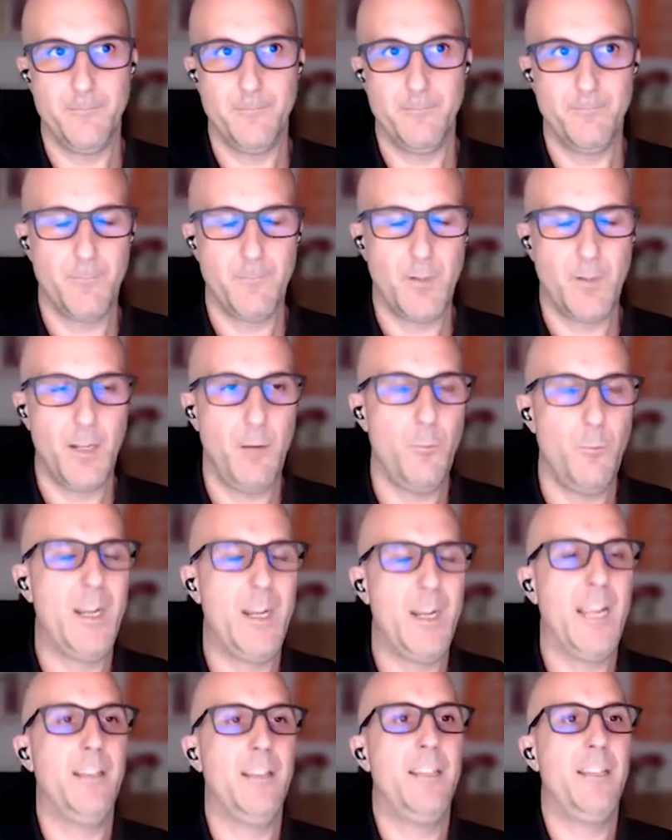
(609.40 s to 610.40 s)
how we
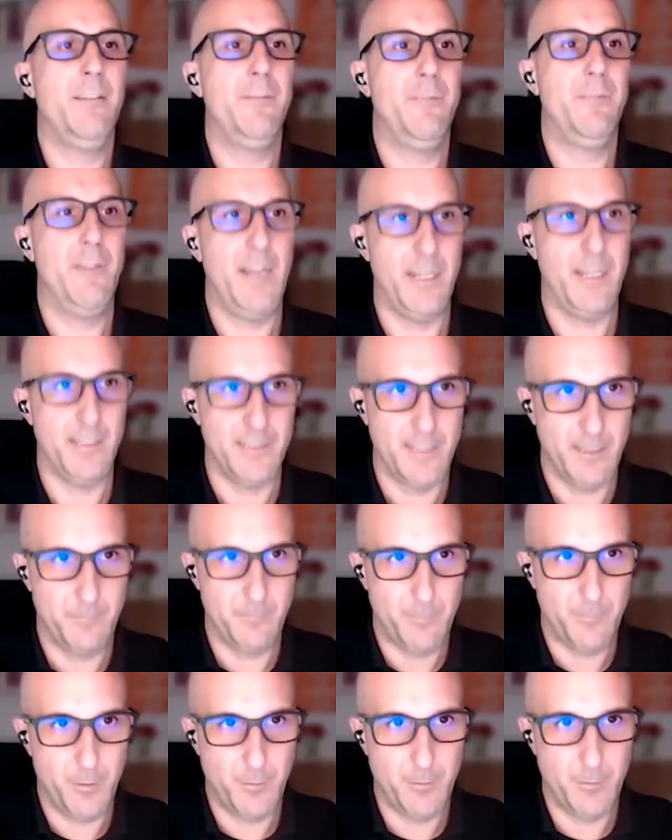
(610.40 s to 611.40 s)
can define
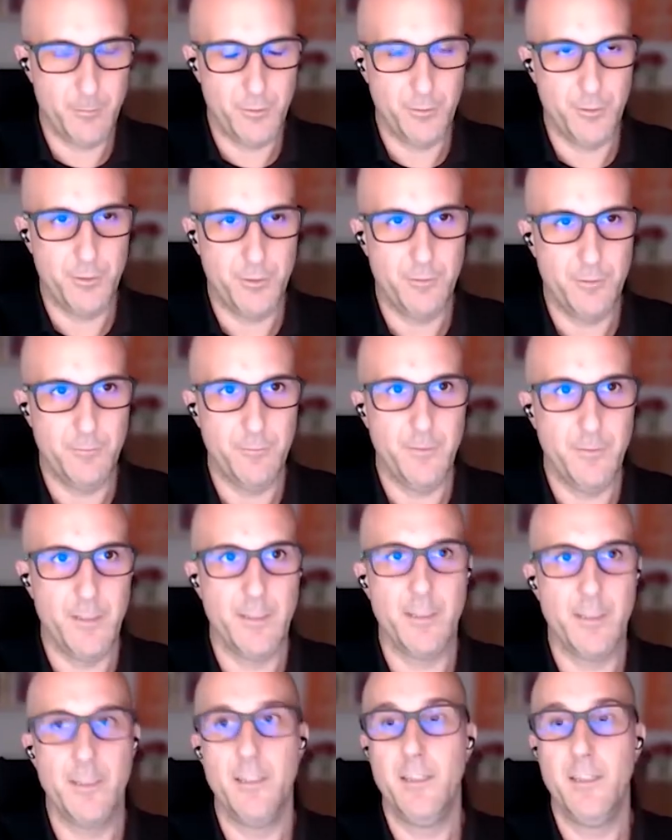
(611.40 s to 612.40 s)
that problem solution
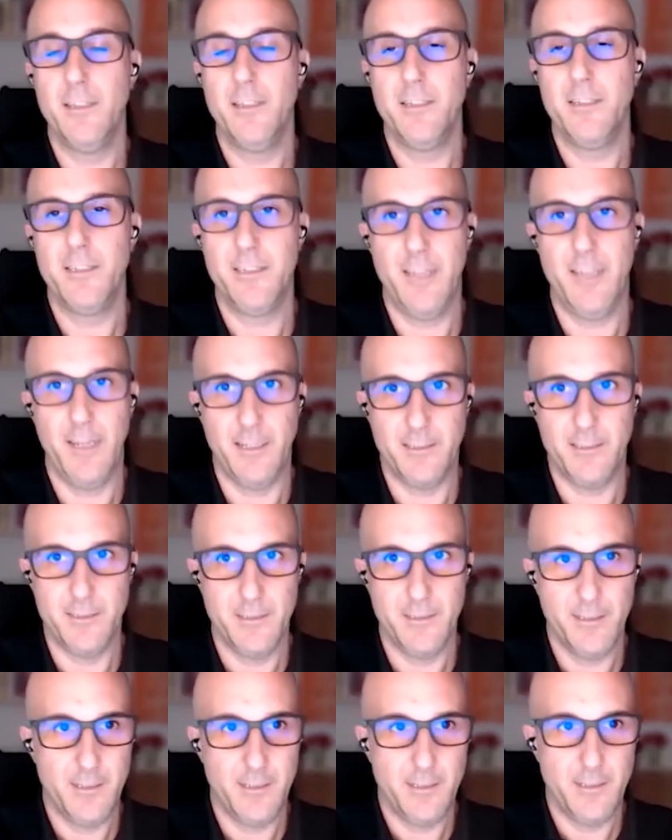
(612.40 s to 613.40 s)
fit stage?
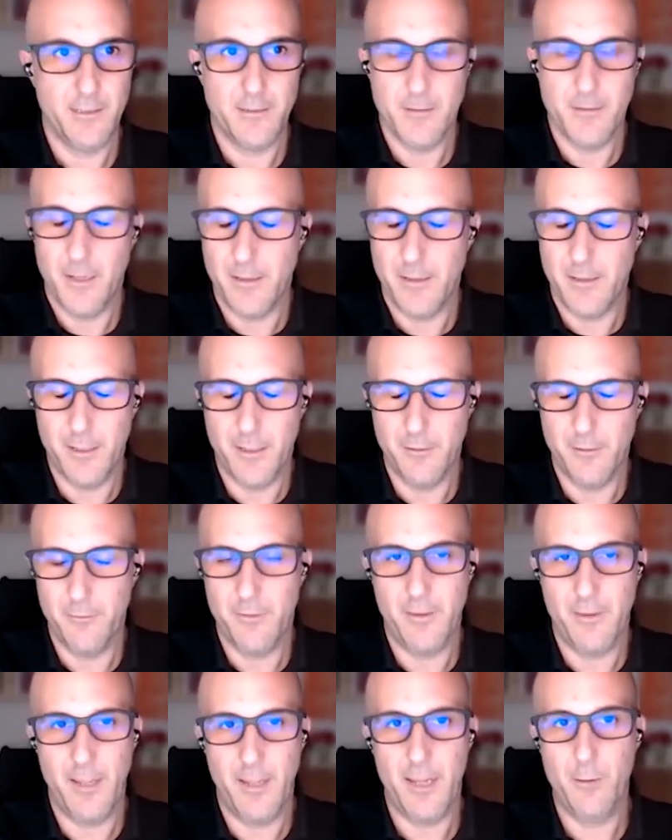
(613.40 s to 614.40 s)
At the end of
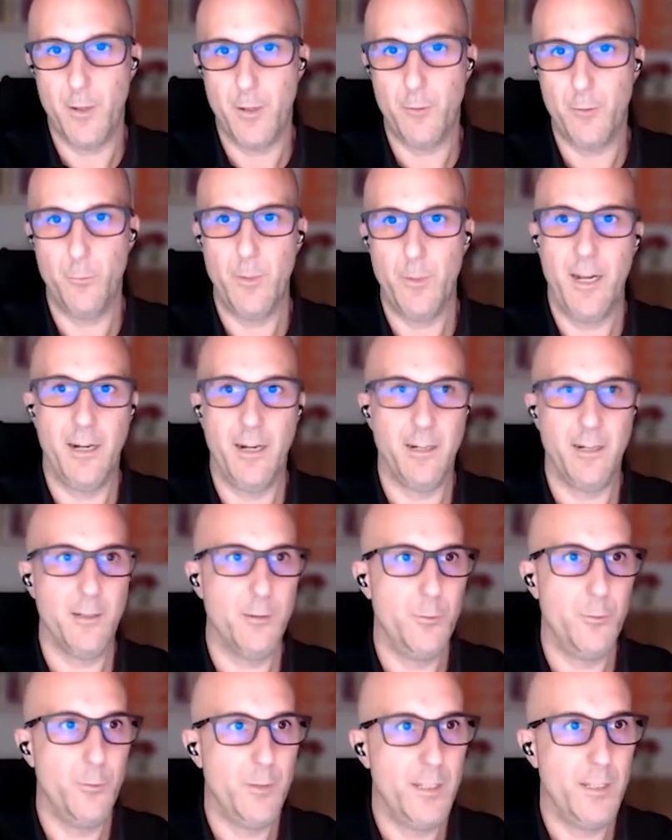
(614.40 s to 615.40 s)
the day, what we are
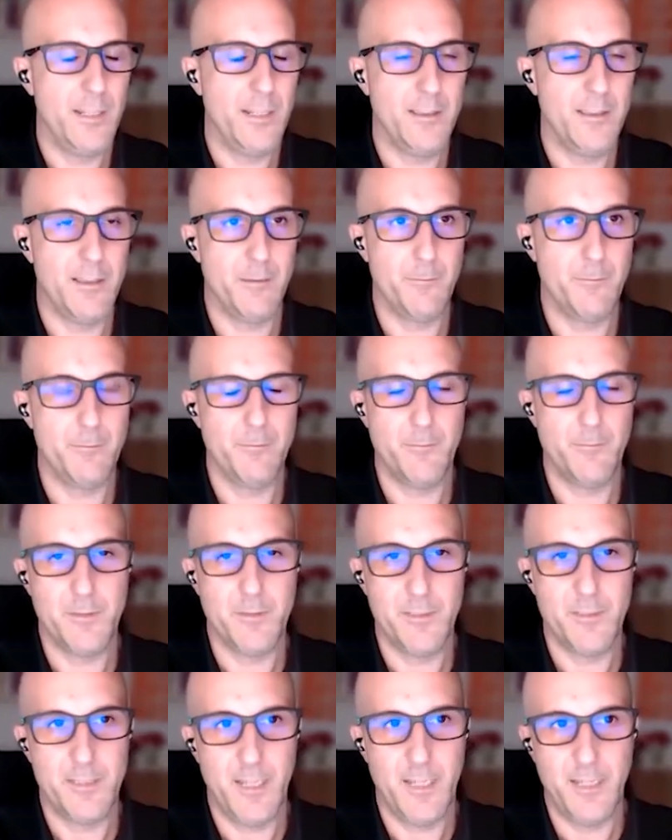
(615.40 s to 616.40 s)
doing at that
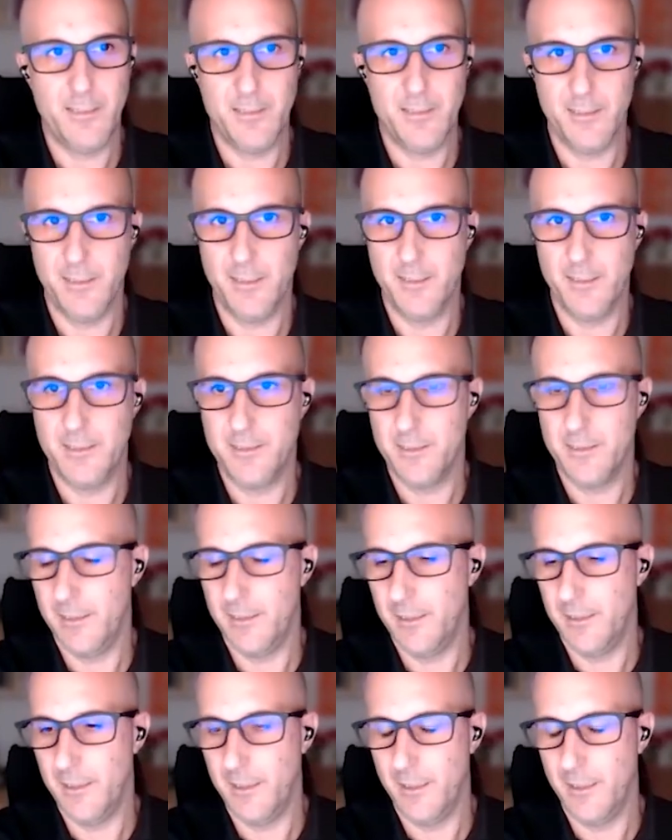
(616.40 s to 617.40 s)
stage is
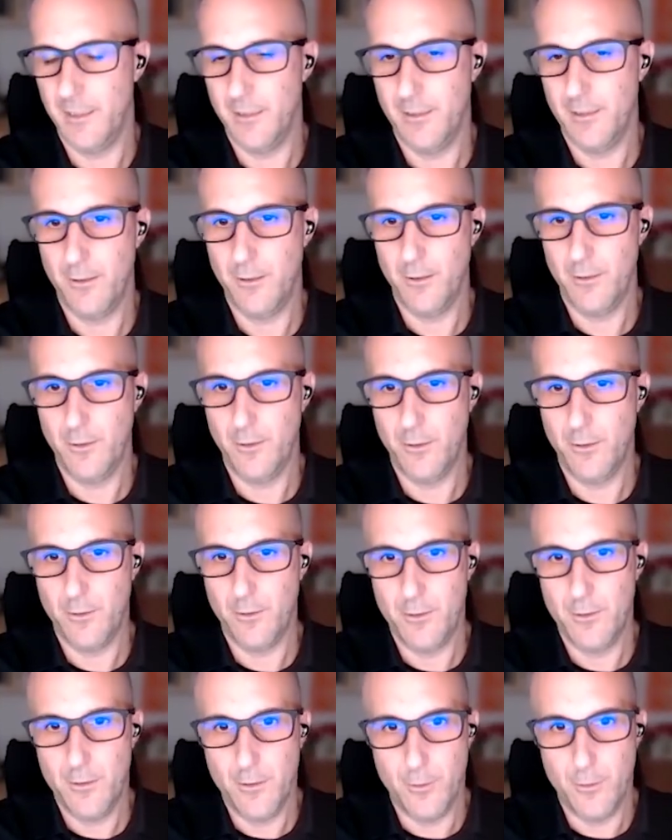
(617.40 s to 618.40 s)

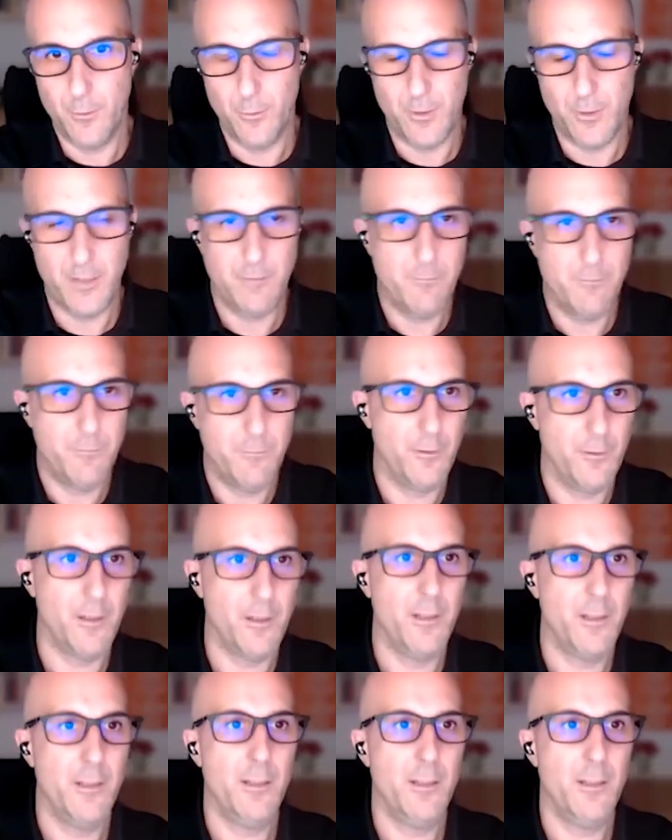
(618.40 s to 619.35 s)
looking for